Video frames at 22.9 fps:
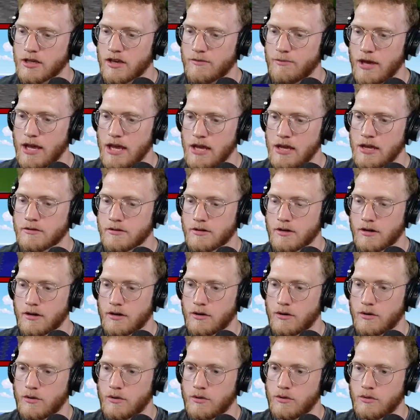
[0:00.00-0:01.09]
Give me.
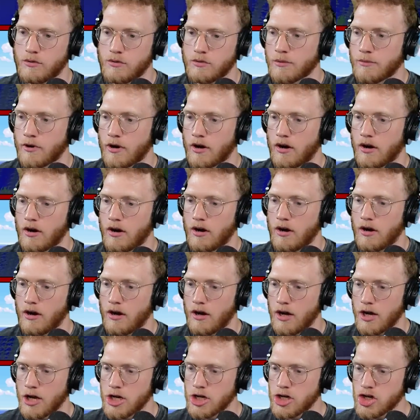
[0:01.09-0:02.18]
No, come
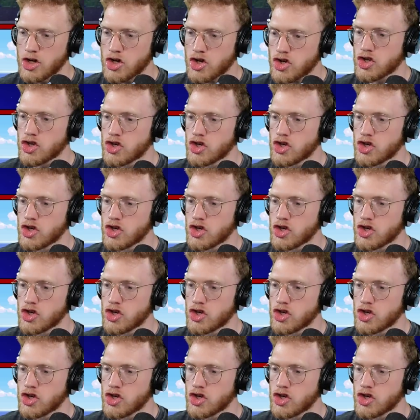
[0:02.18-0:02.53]
on.